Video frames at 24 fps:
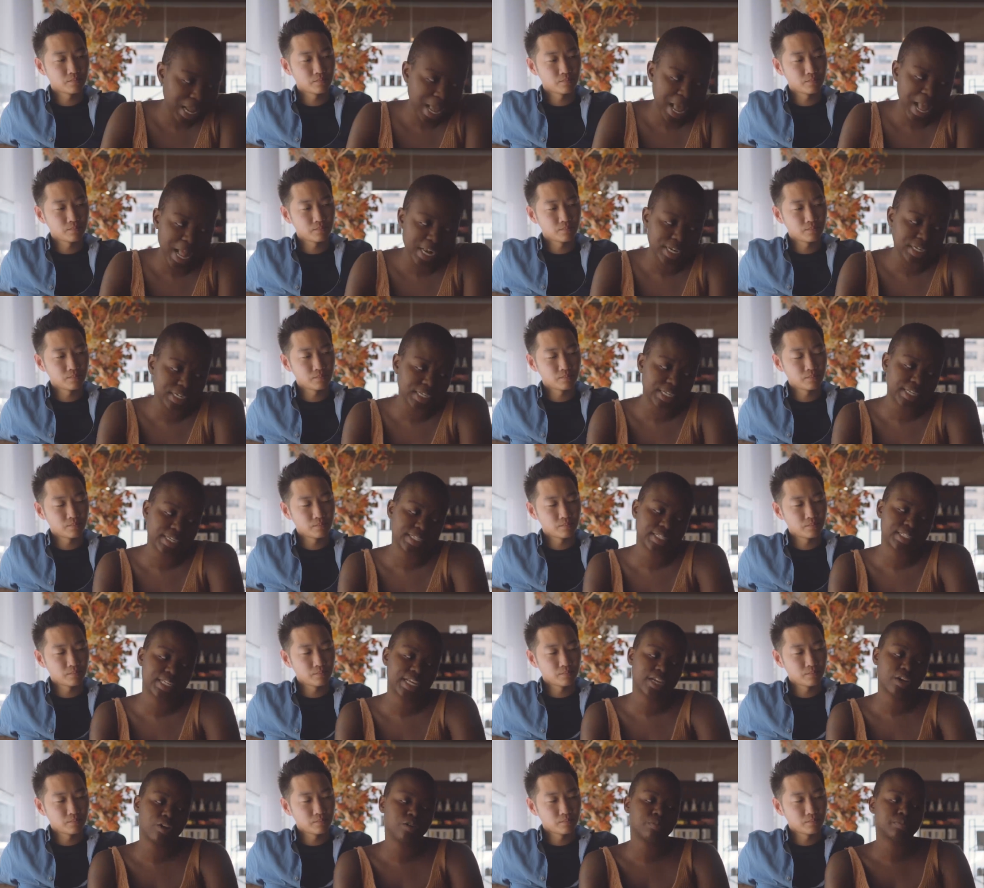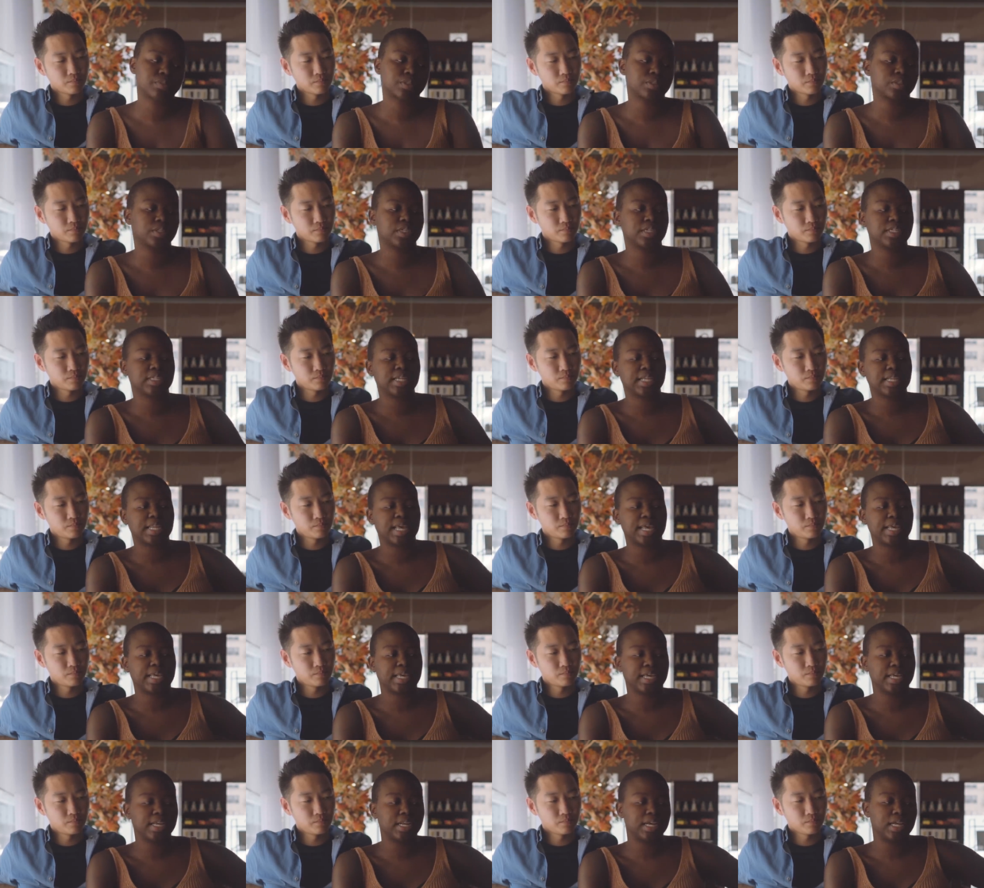Speaker 1: How do the kids like homeschooling? They
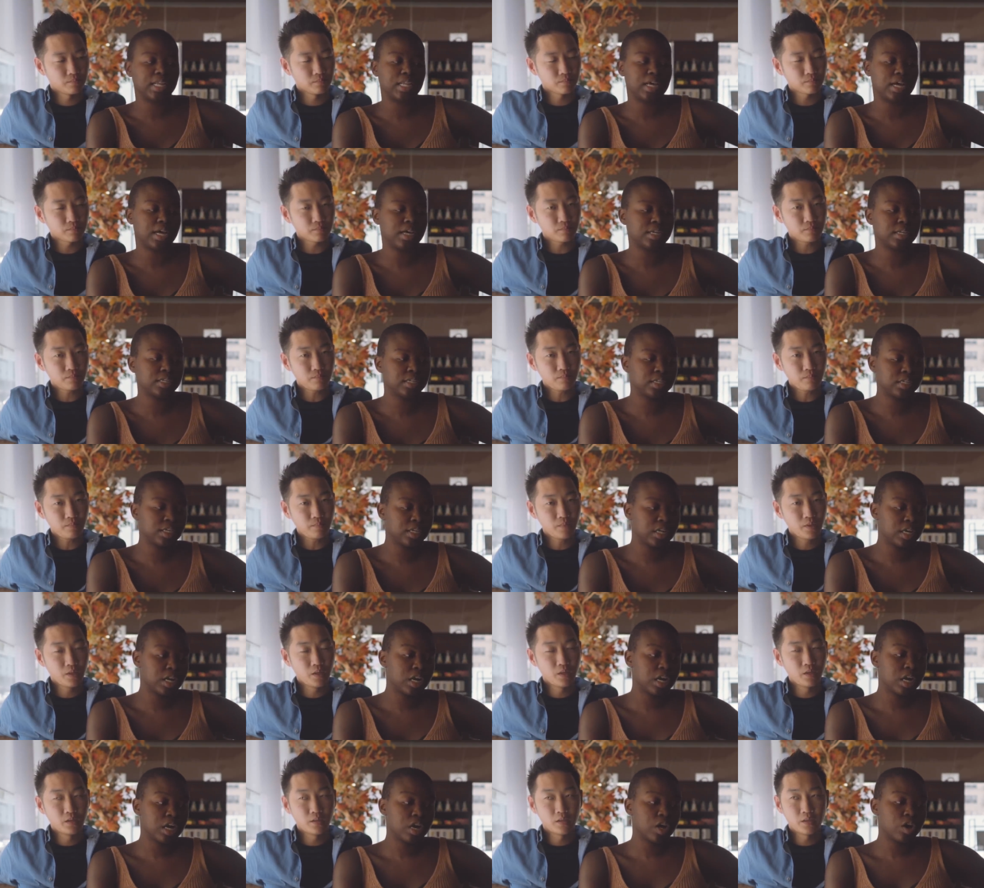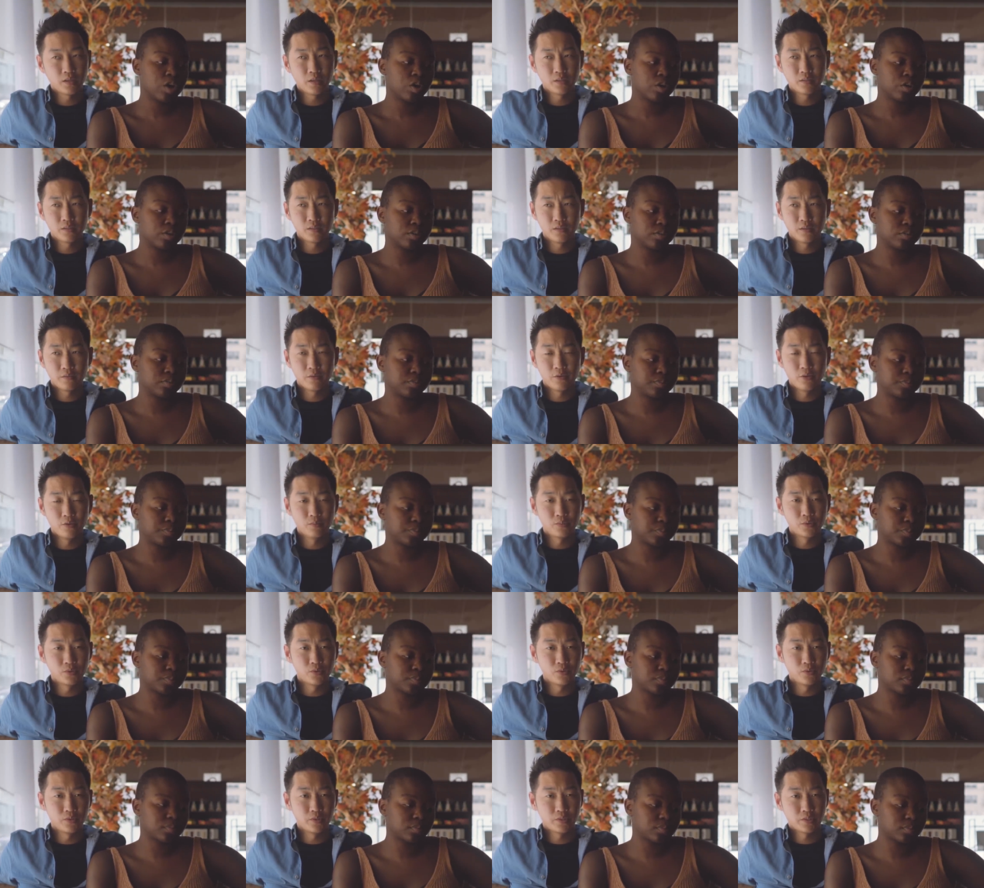like it a lot.
Speaker 2: Yeah, the kids love
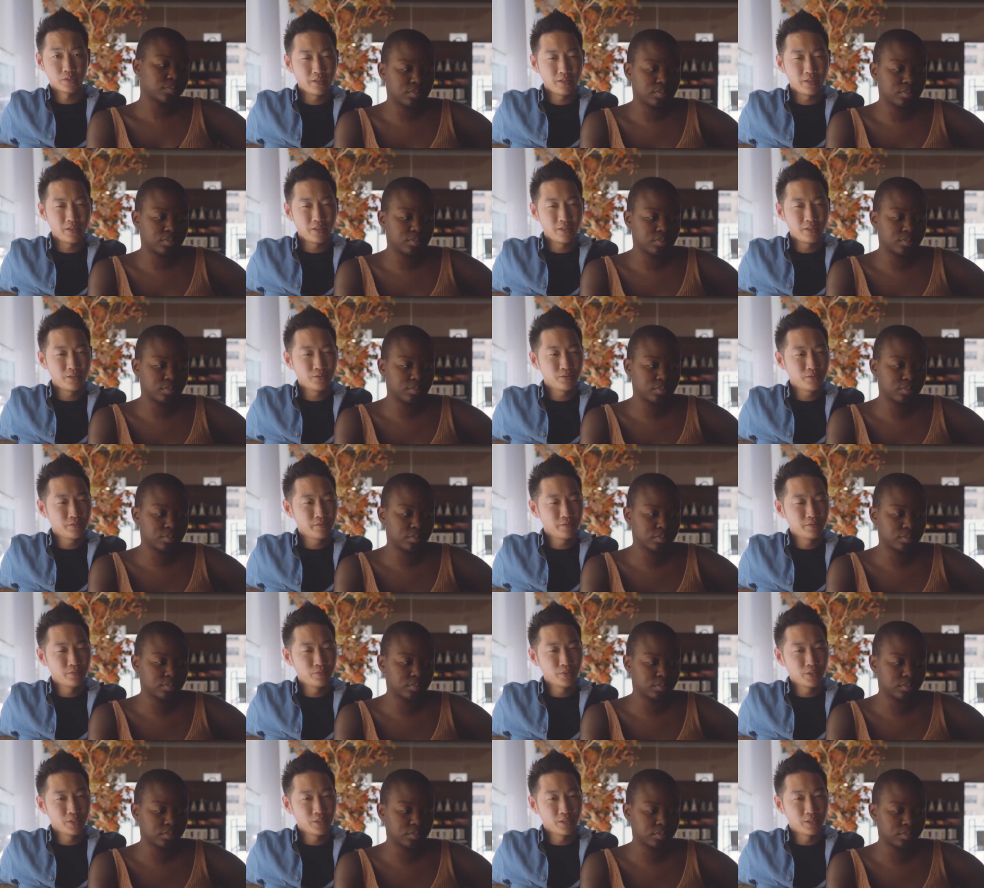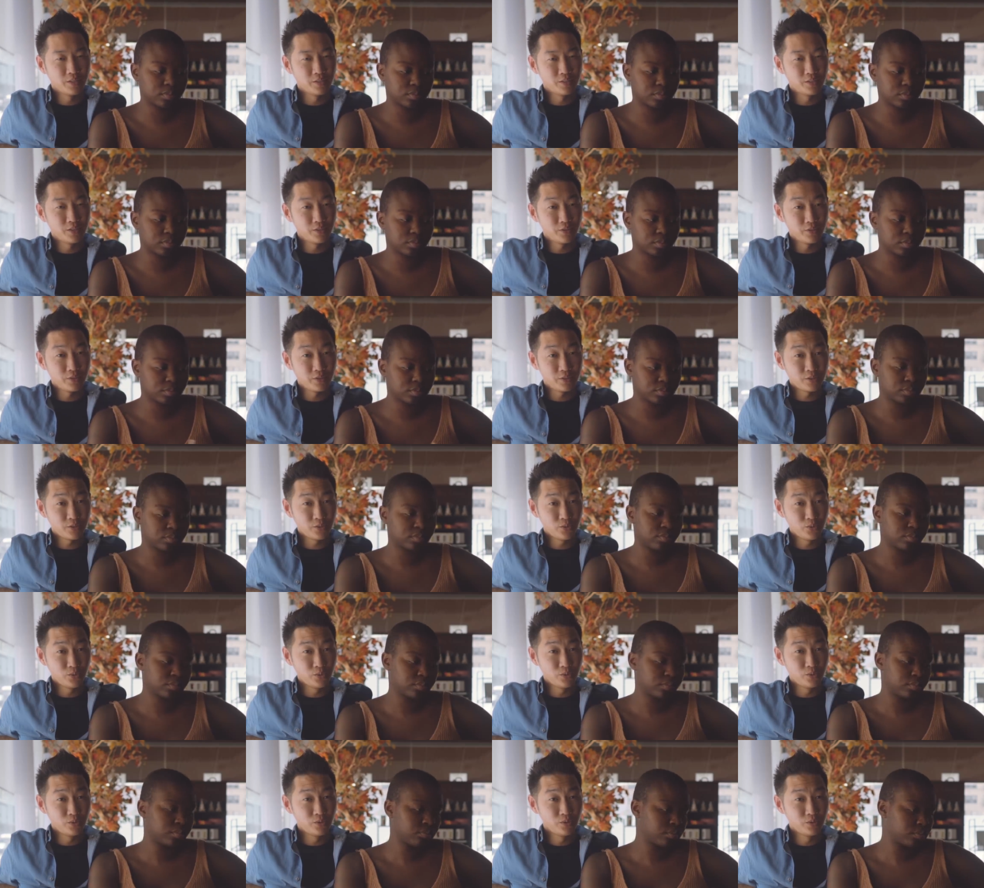homeschooling. They don't even really consider it
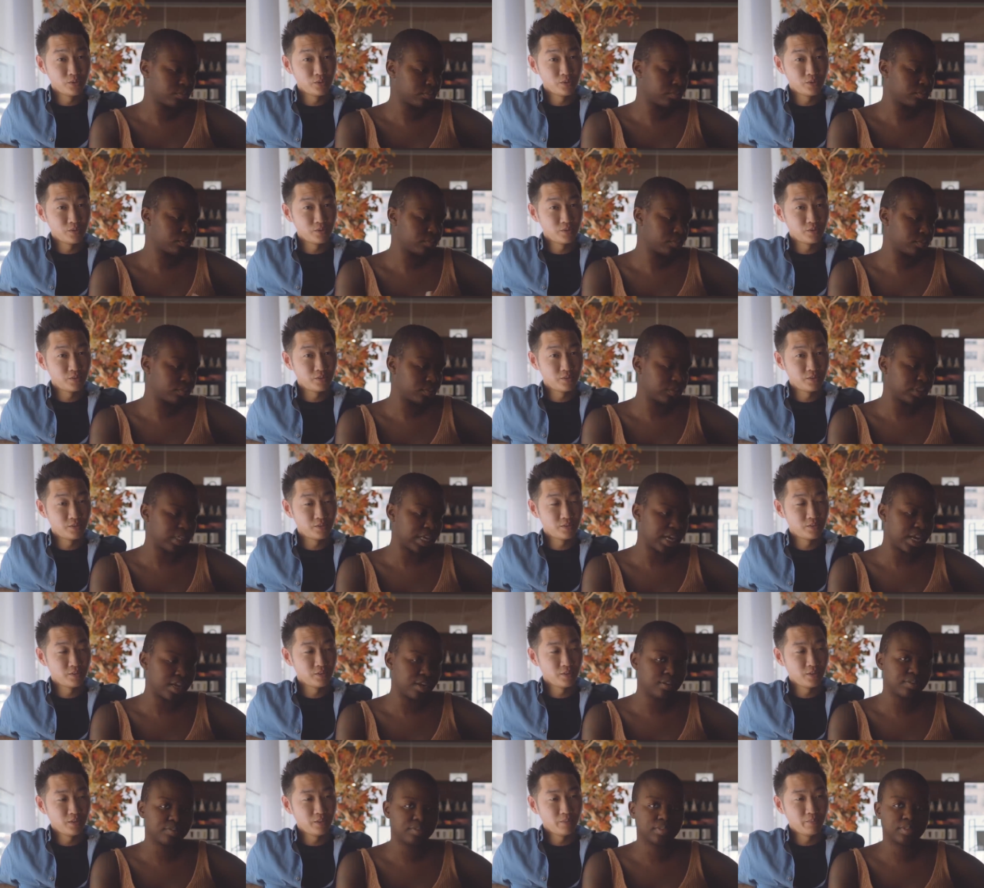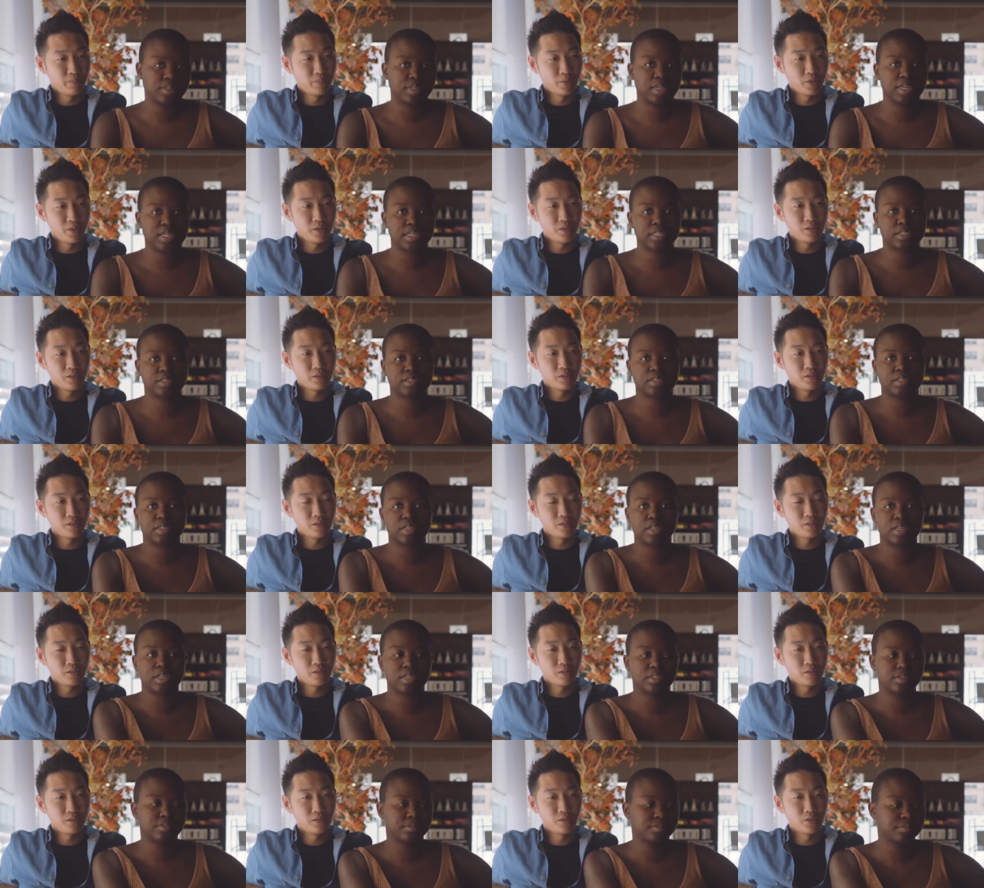school.
Speaker 1: Yeah. But
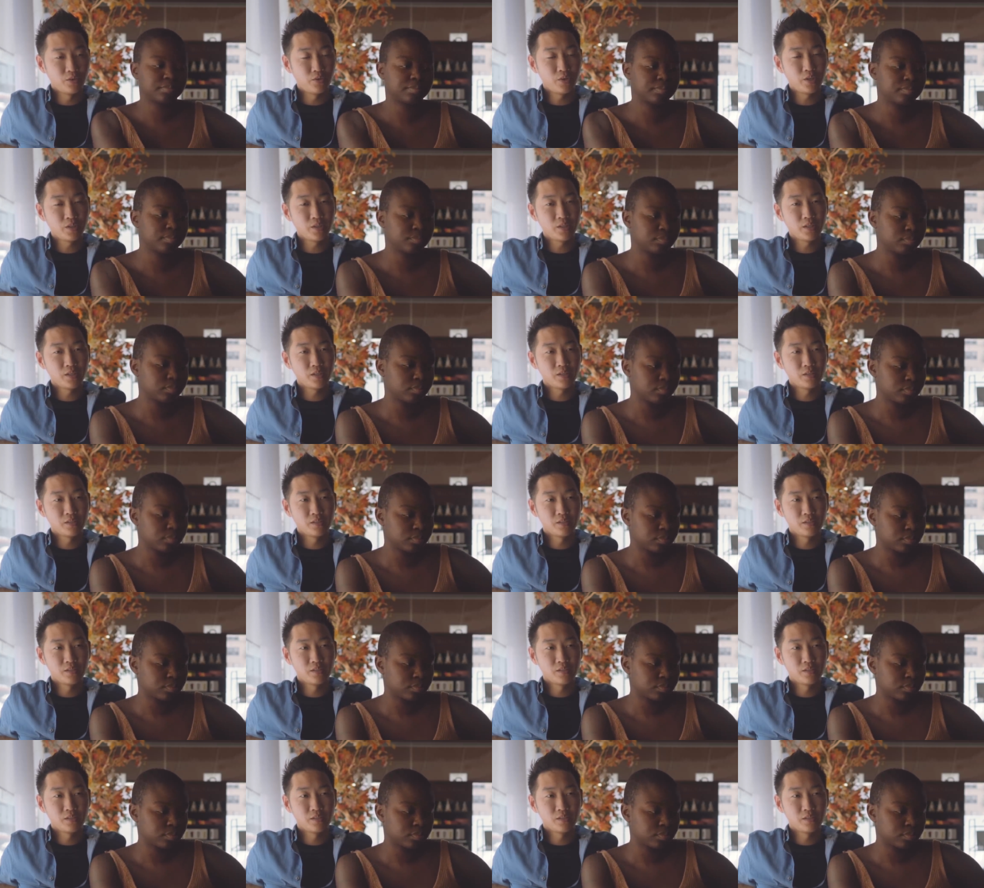
Speaker 2: the great thing is,